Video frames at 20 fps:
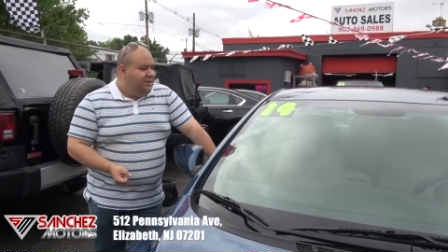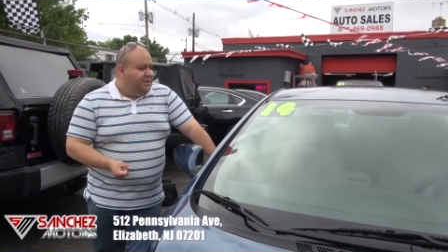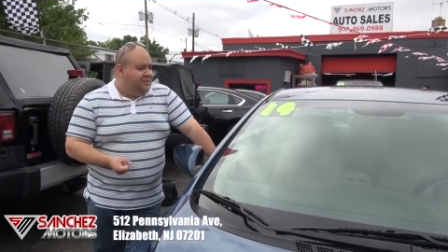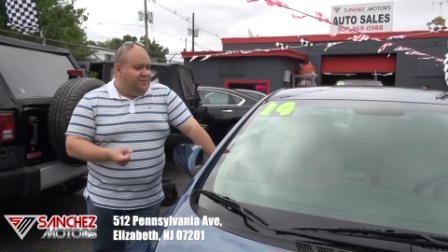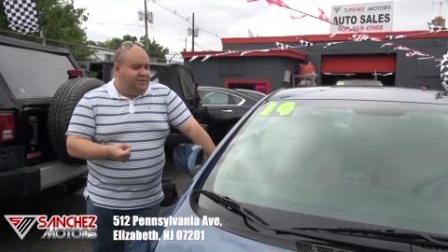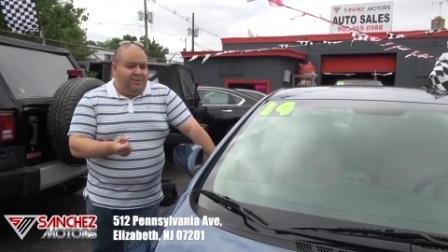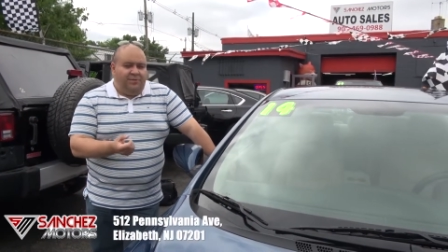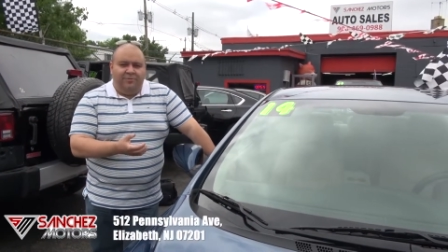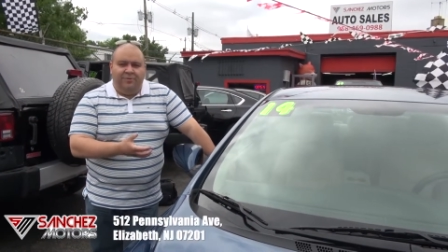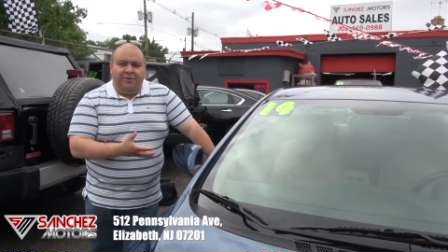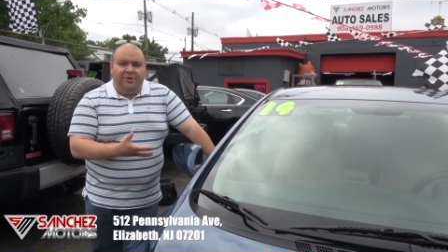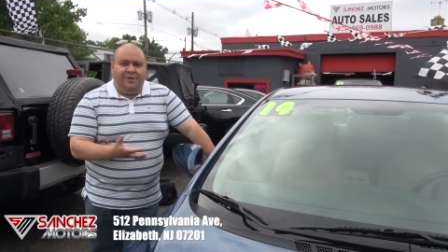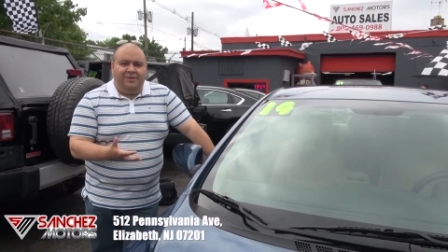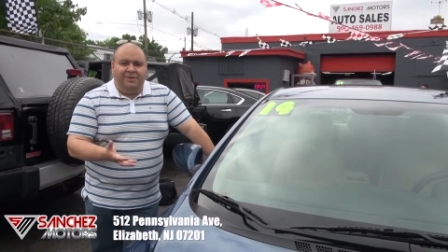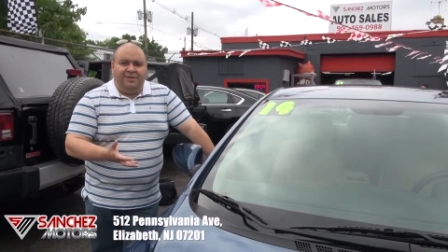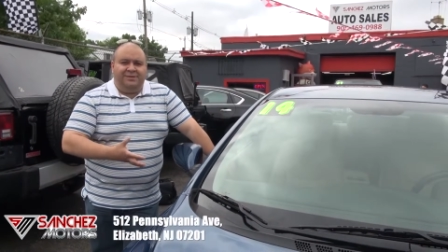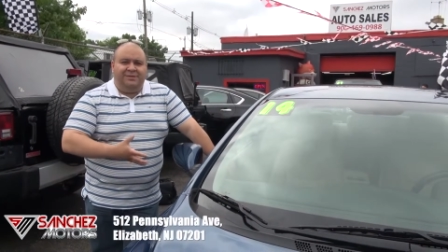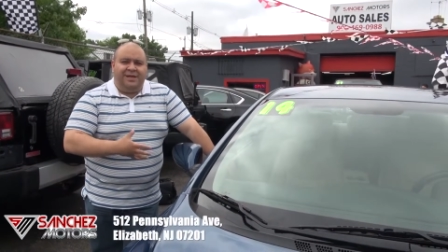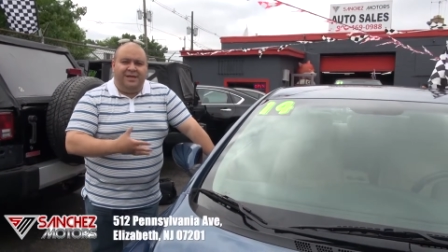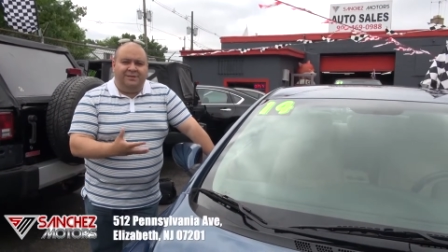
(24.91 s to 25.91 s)
somewhere in
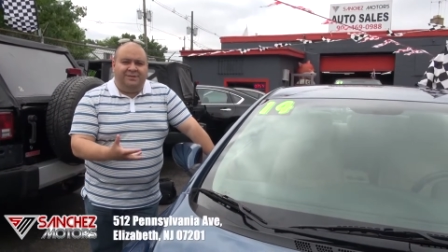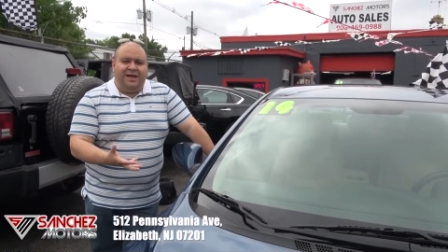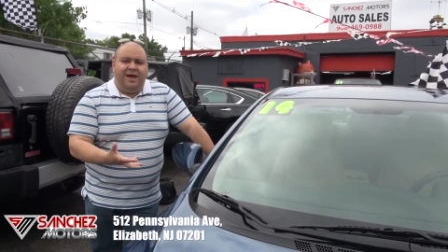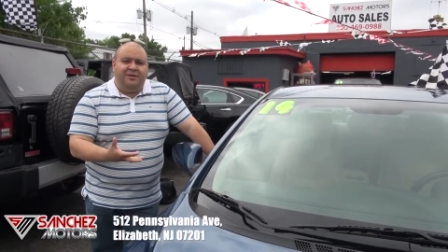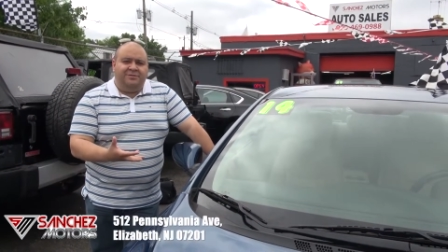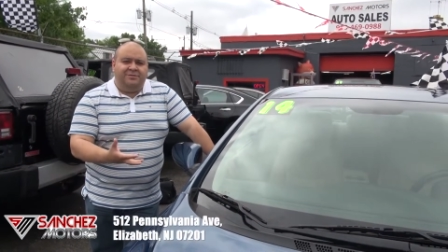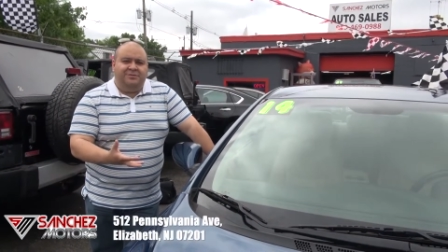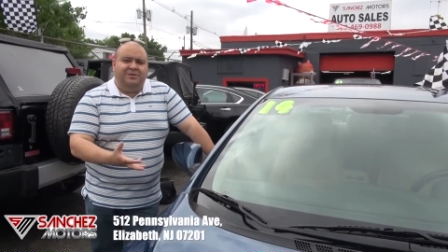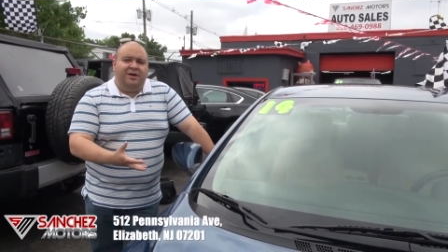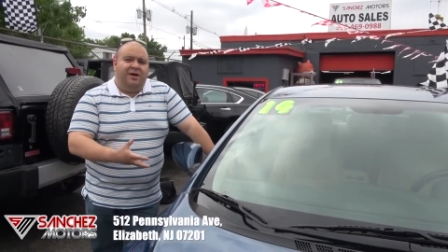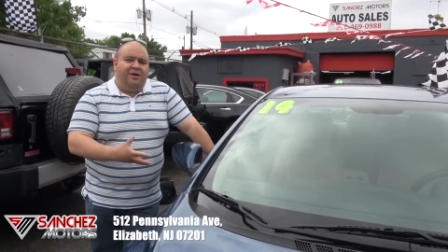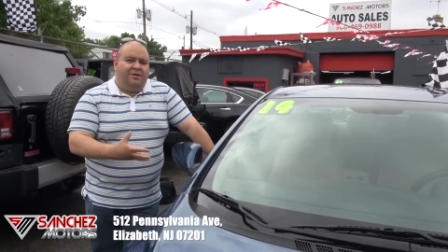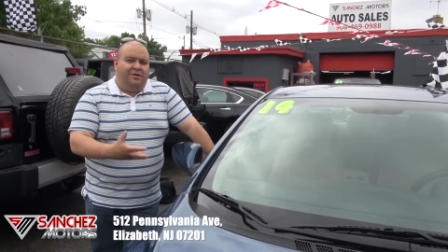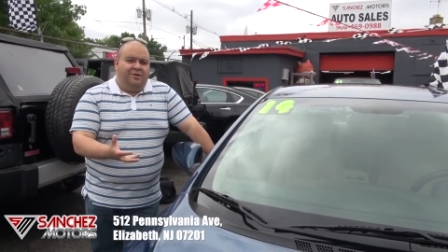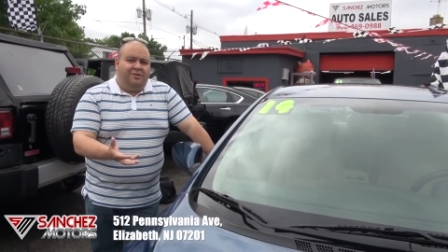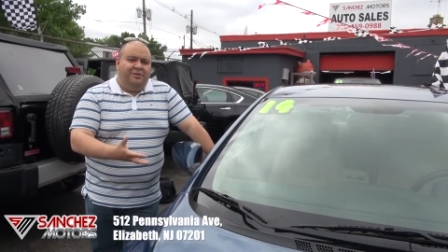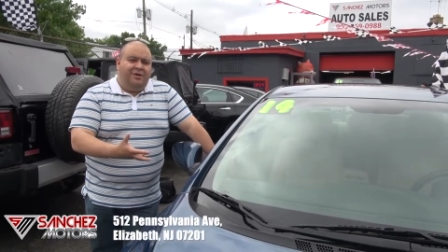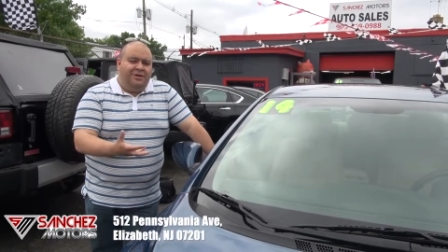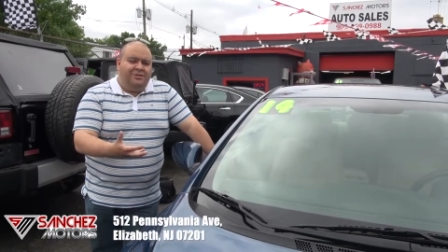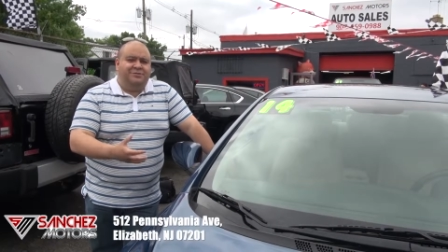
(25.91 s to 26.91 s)
the $10,000
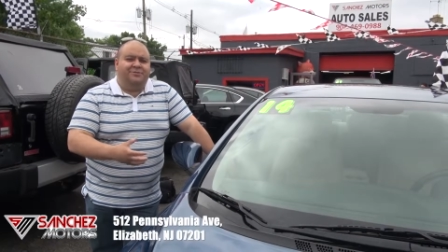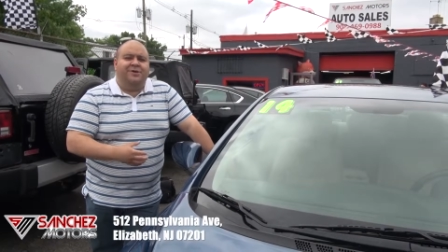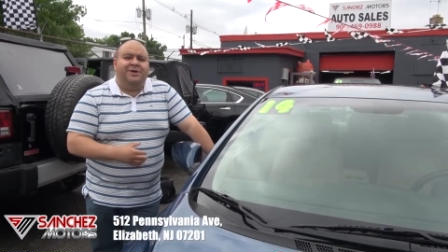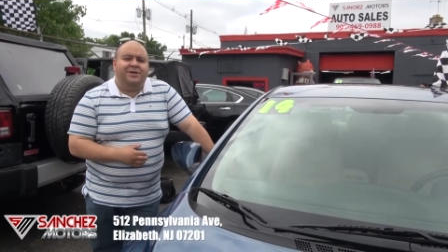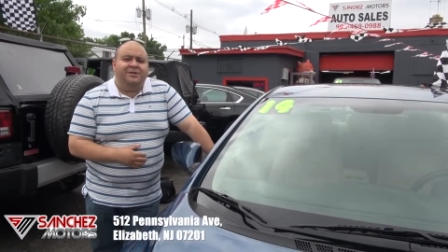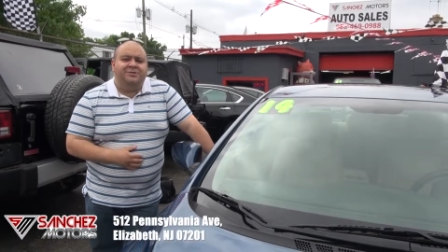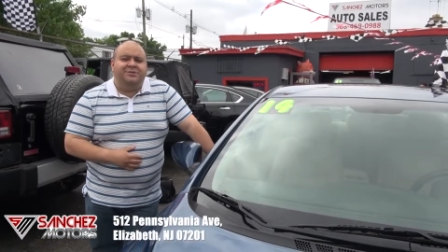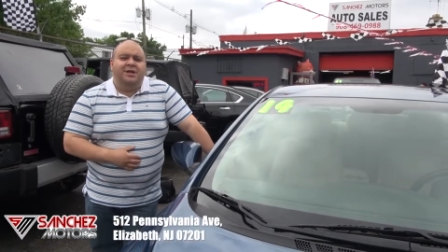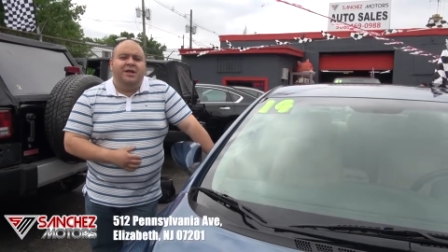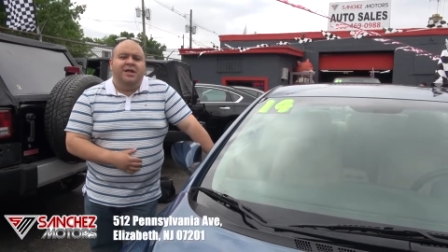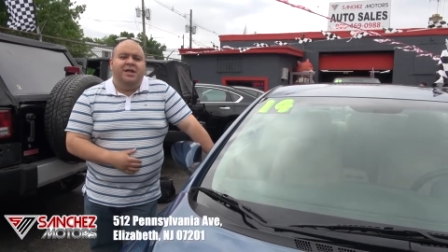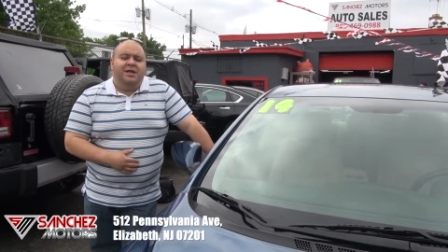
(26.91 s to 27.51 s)
or less range.